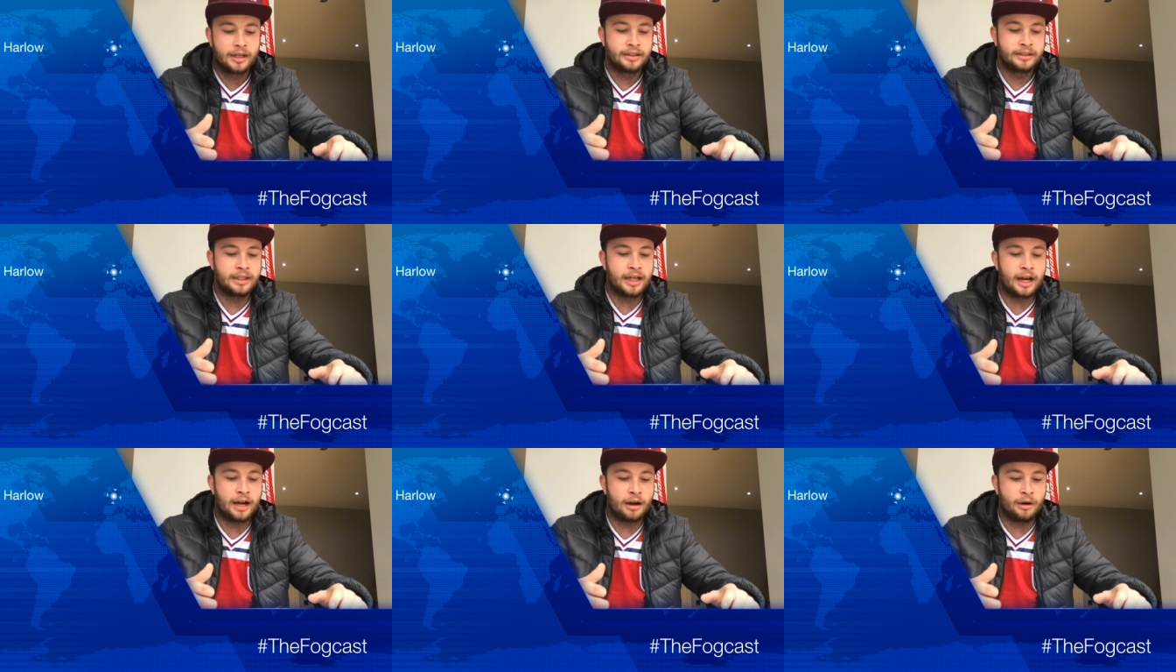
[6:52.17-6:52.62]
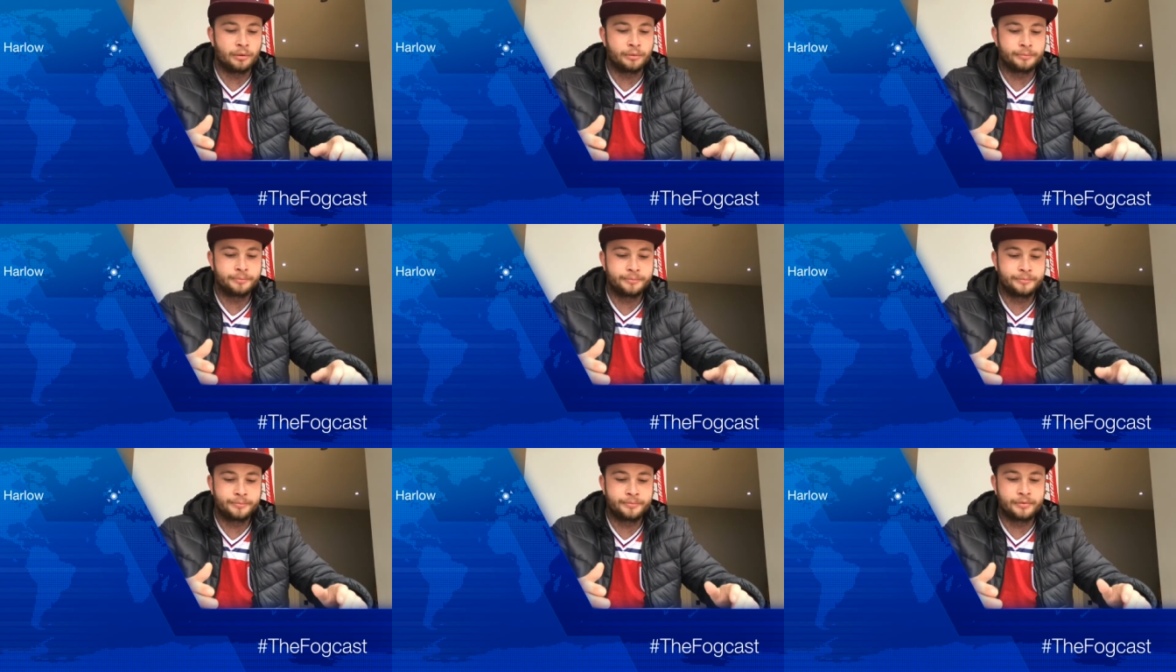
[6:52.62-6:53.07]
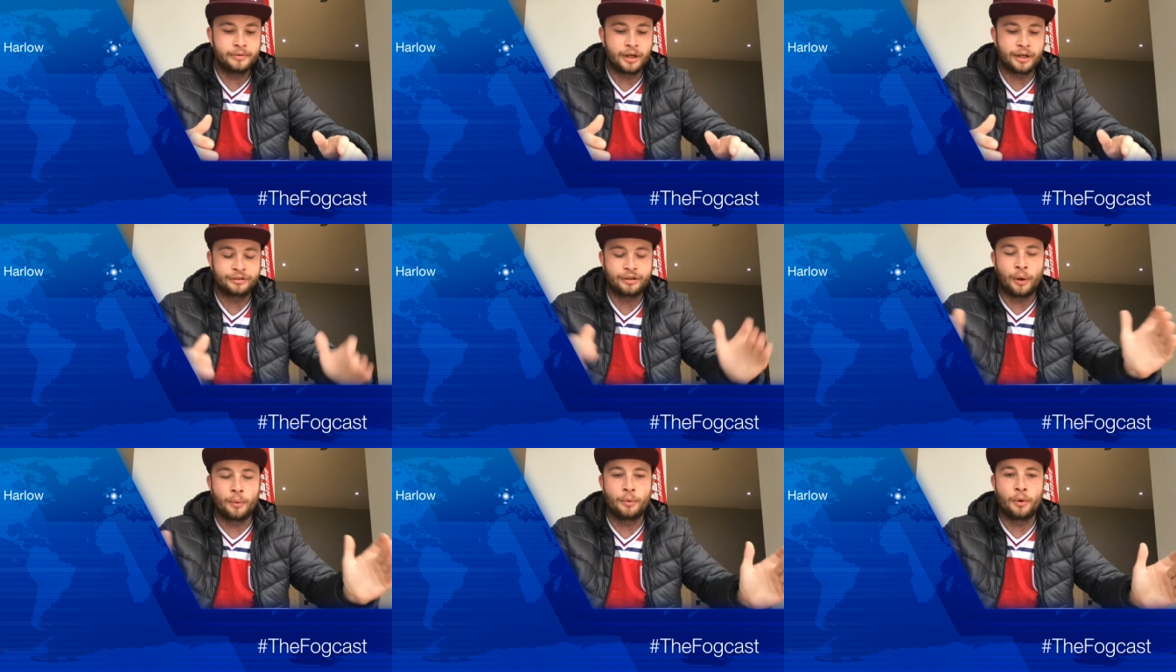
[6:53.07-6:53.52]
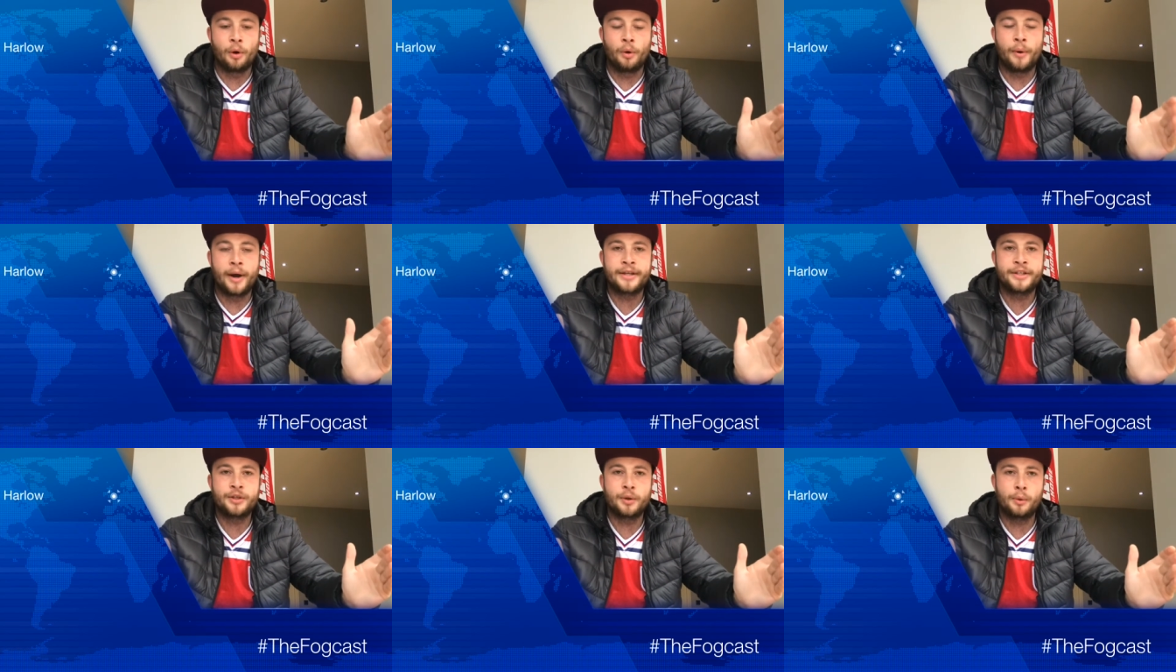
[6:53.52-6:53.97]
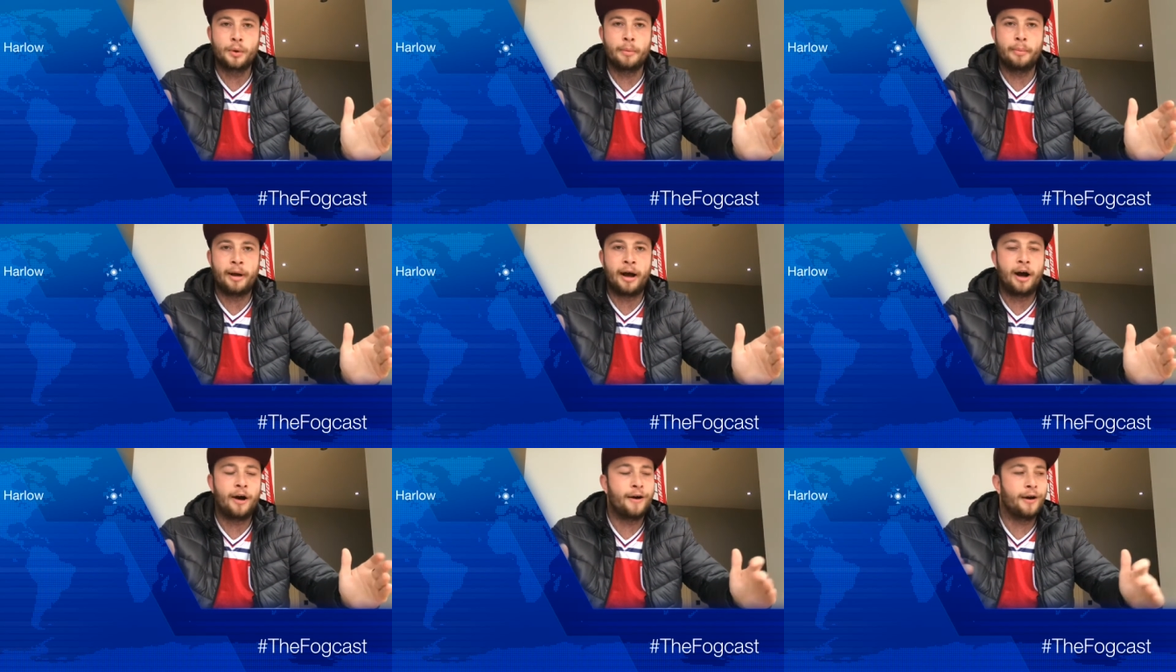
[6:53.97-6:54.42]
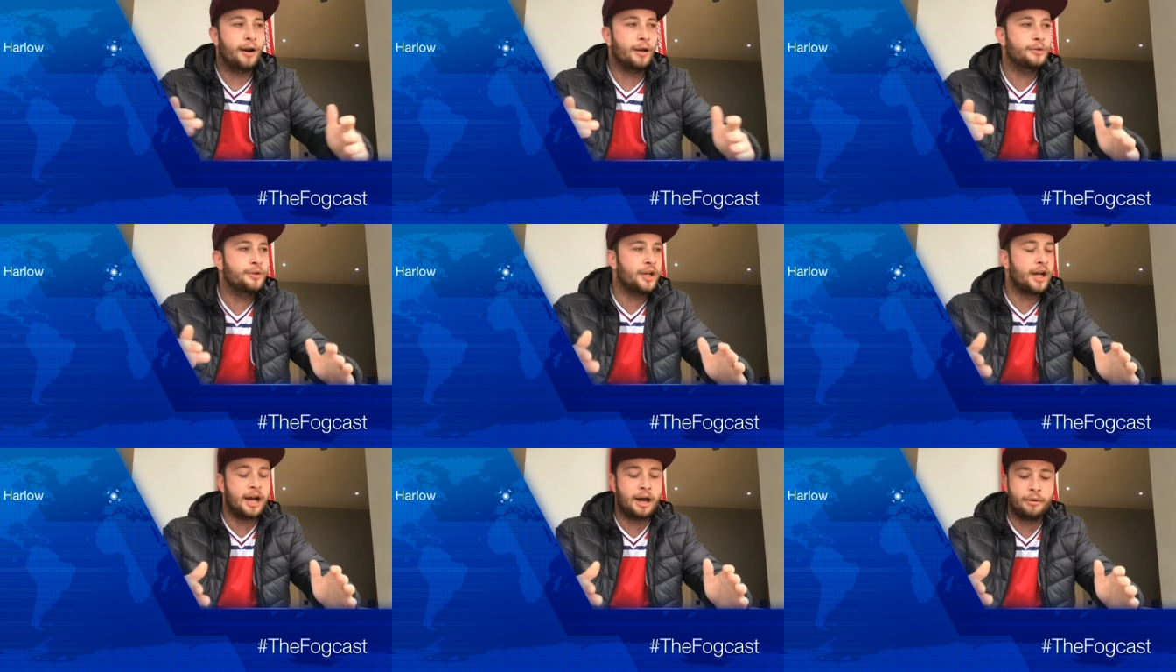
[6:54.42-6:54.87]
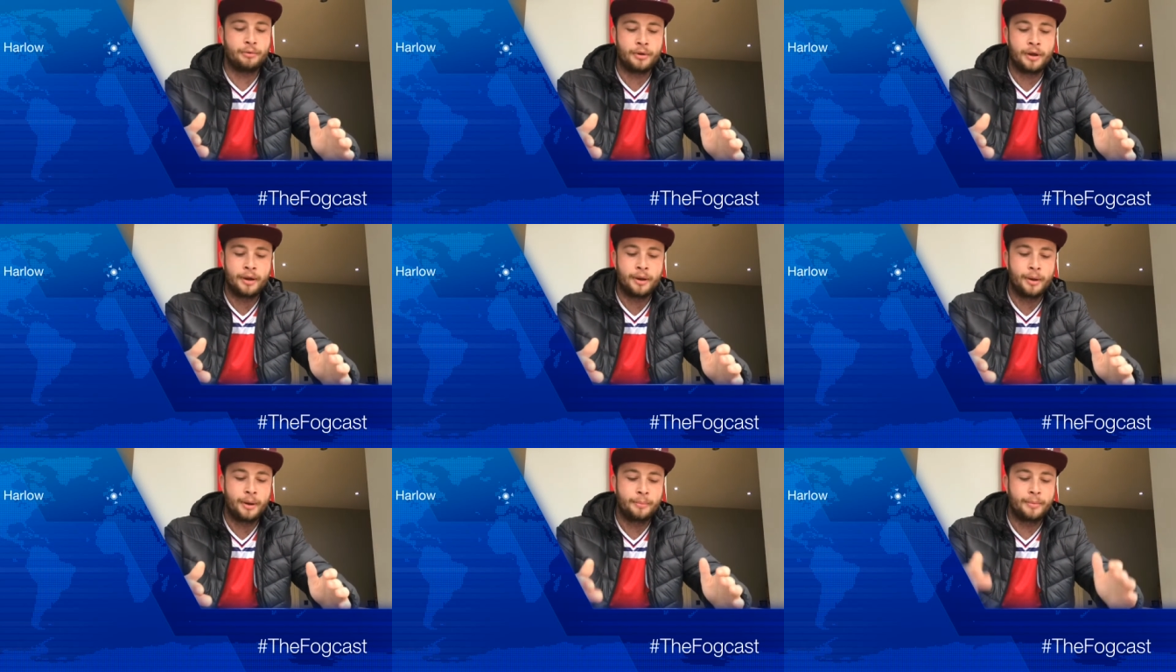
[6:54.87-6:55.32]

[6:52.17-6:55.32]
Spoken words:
Now, I don't always talk about Harlow Town,